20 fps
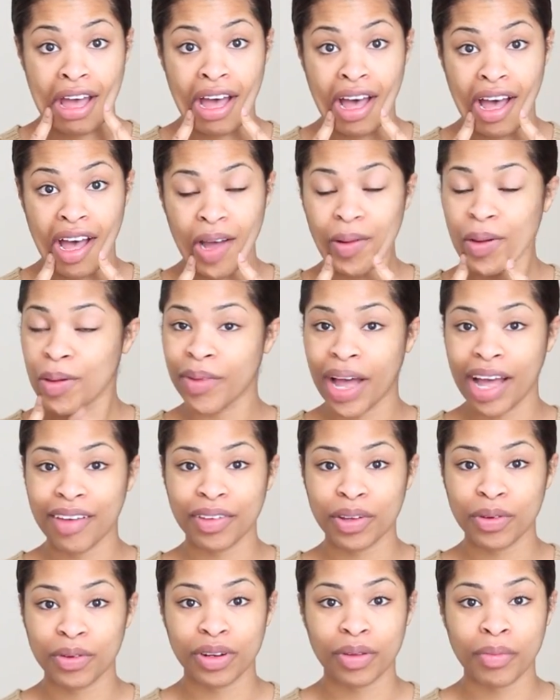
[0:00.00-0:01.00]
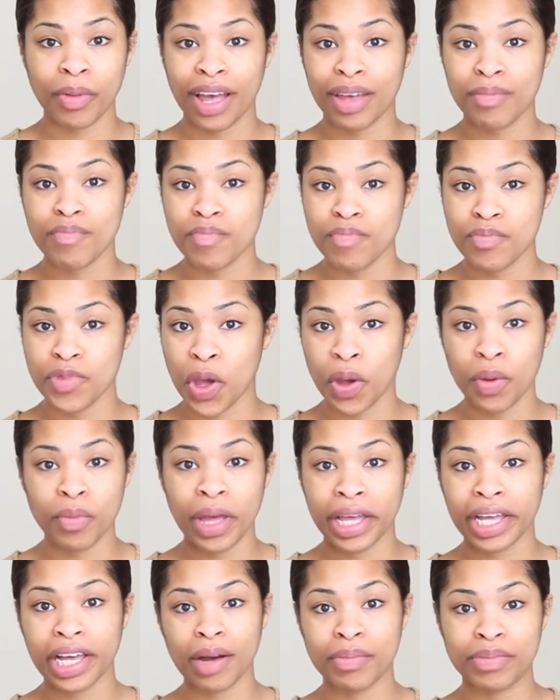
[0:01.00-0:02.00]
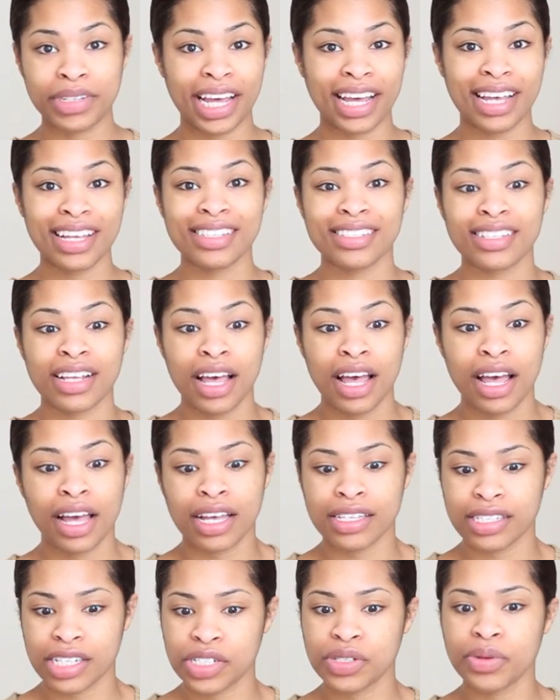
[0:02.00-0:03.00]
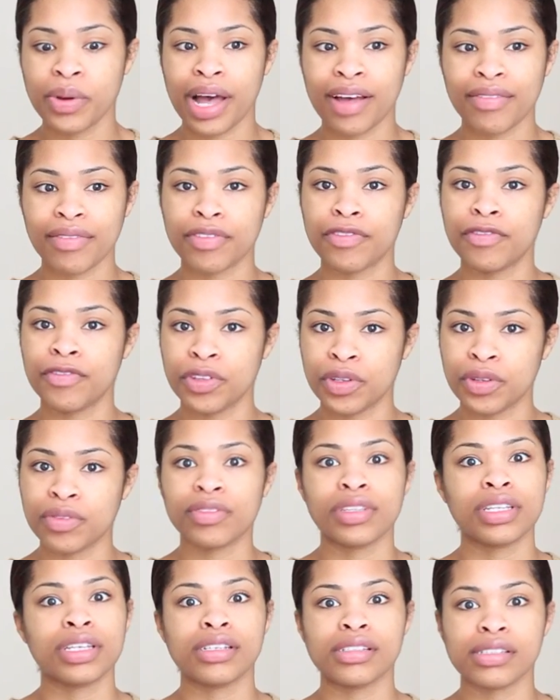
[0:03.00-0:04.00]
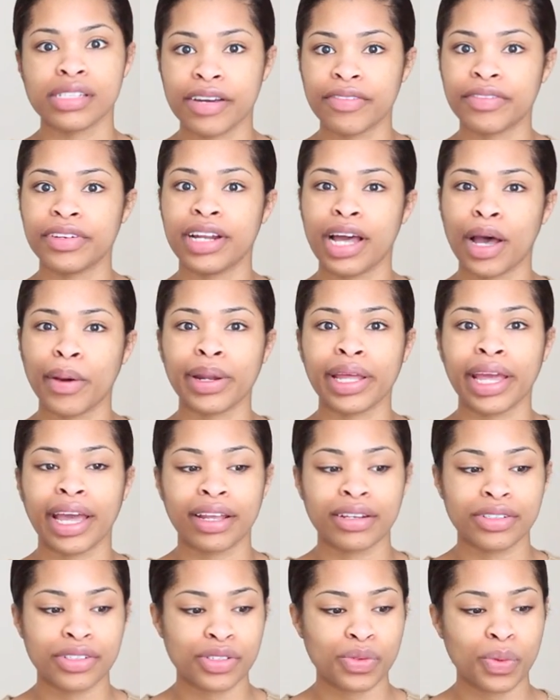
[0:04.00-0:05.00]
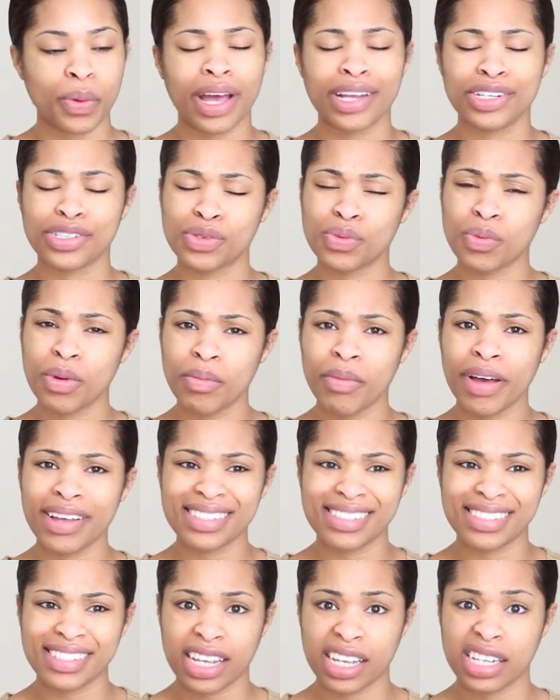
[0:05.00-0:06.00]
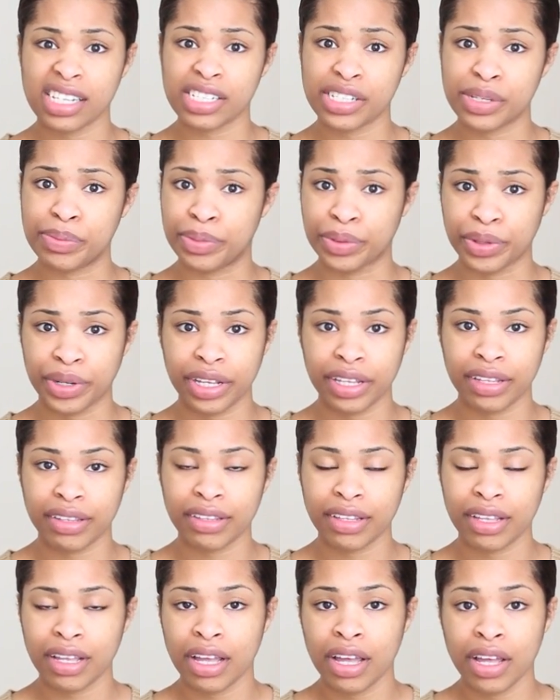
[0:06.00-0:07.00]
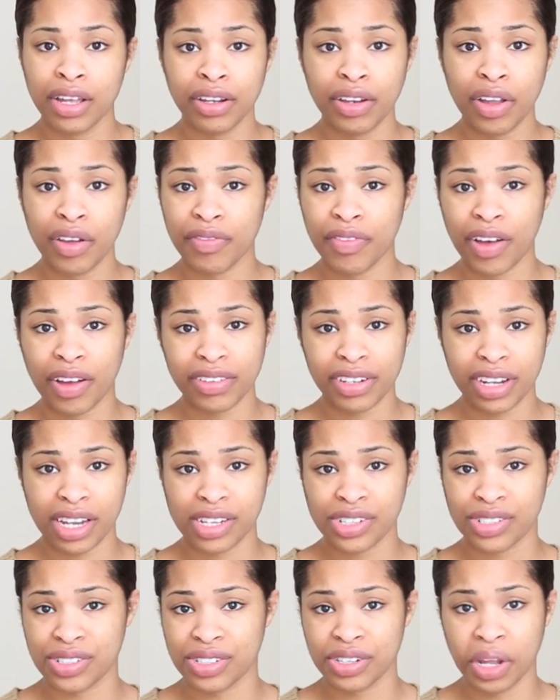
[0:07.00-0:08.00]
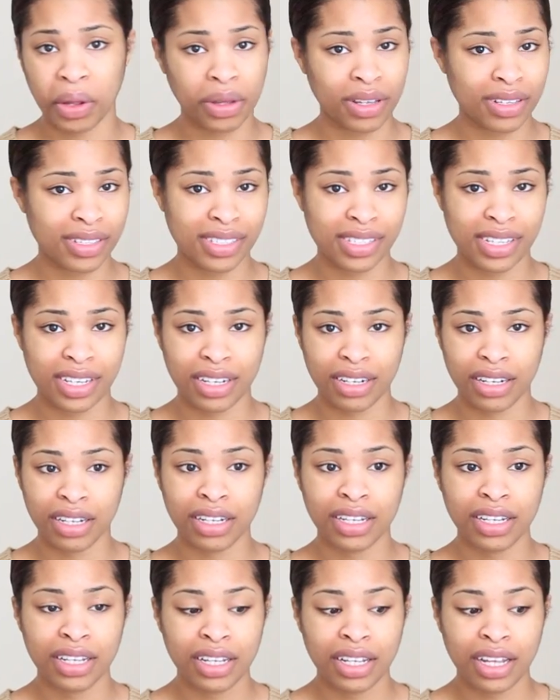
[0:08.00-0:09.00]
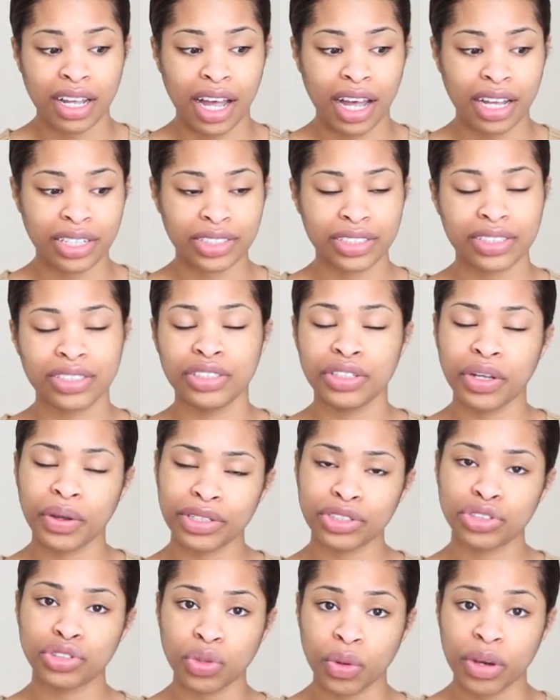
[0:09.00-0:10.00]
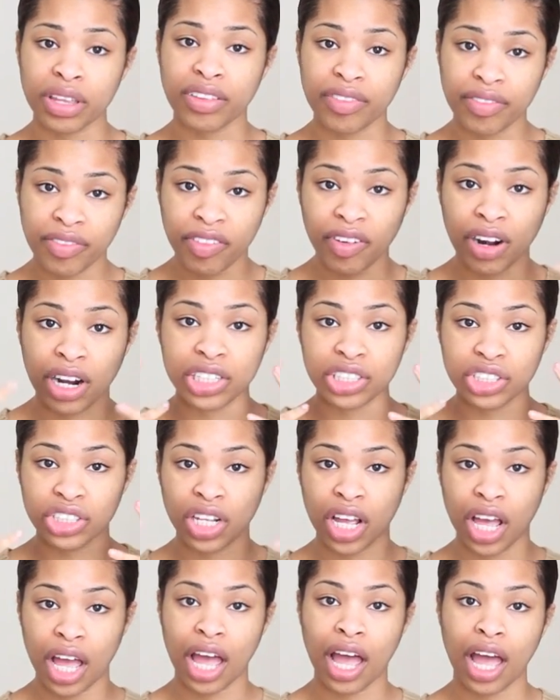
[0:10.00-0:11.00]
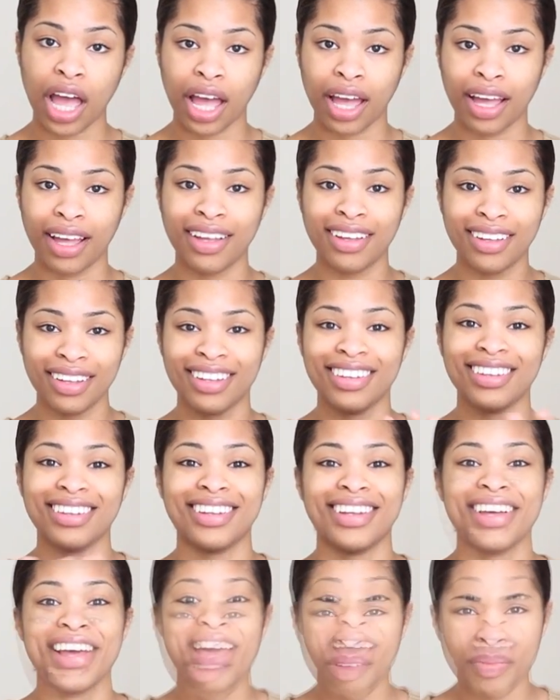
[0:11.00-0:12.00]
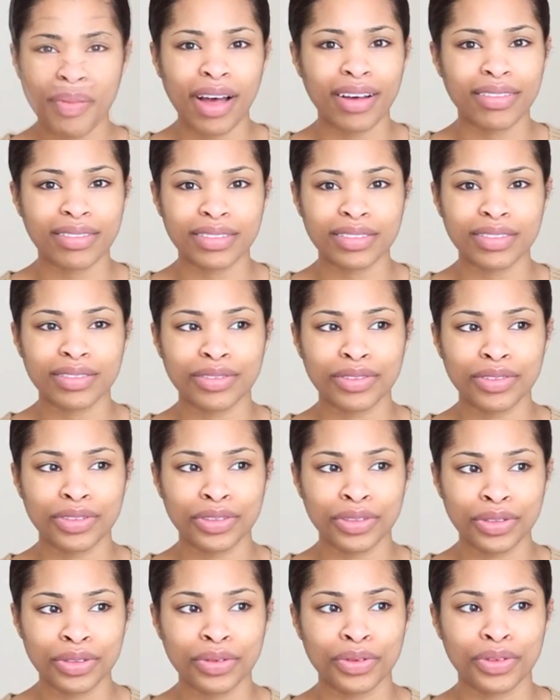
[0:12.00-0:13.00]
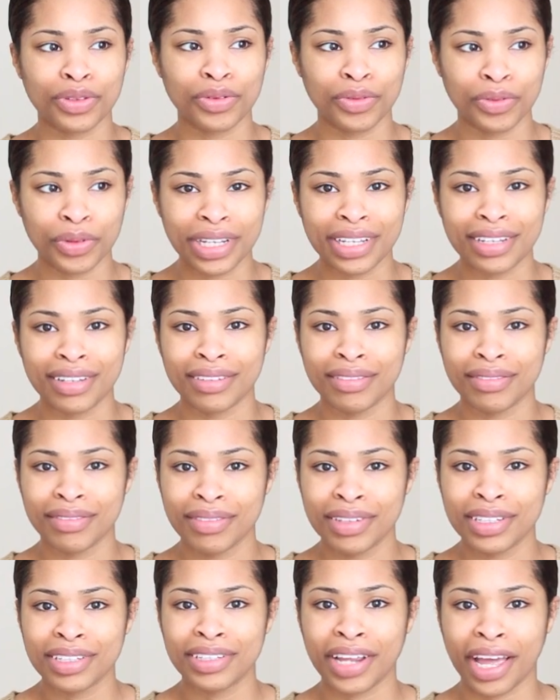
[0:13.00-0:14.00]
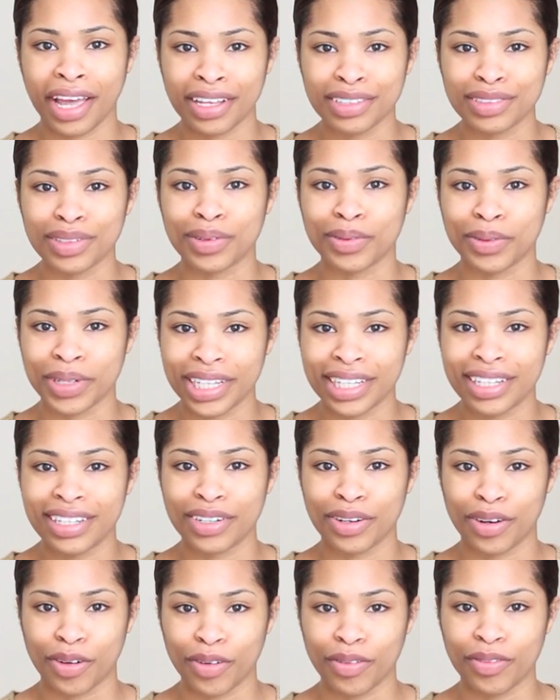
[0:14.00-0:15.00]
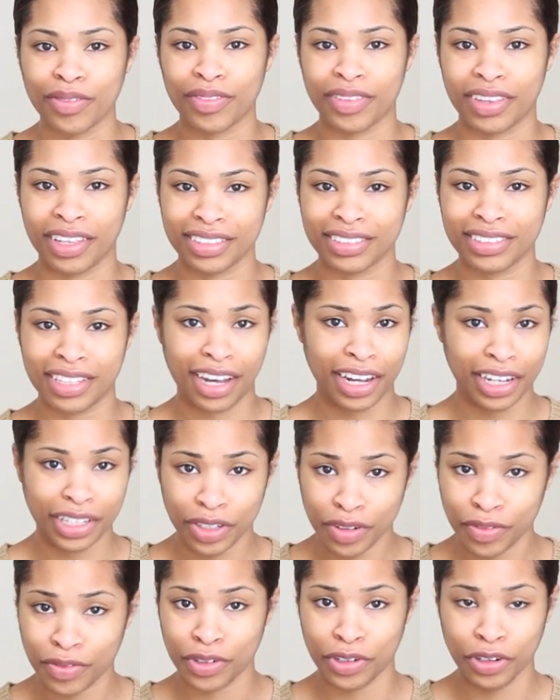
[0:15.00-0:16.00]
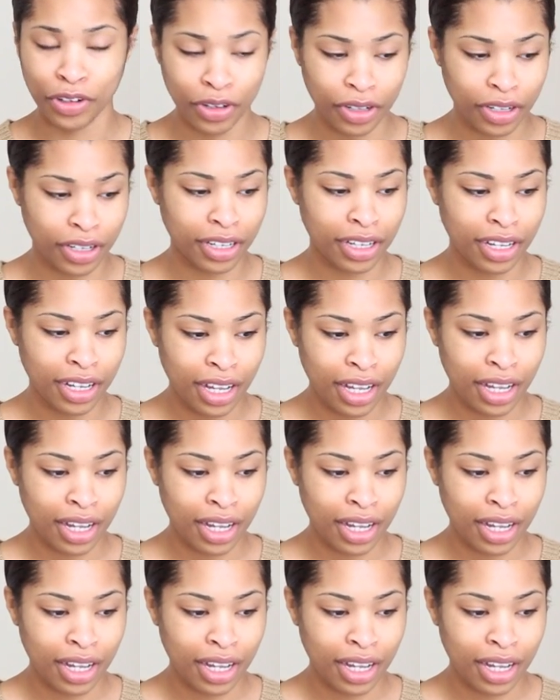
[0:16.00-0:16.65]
I'm having one of my no makeup days because I do have a few of these every now and again, just where I just want my skin to breathe. No foundation, no concealer, and just, you know, enjoy the fresh air. I have about 2 or 3 days a week of this kind of look.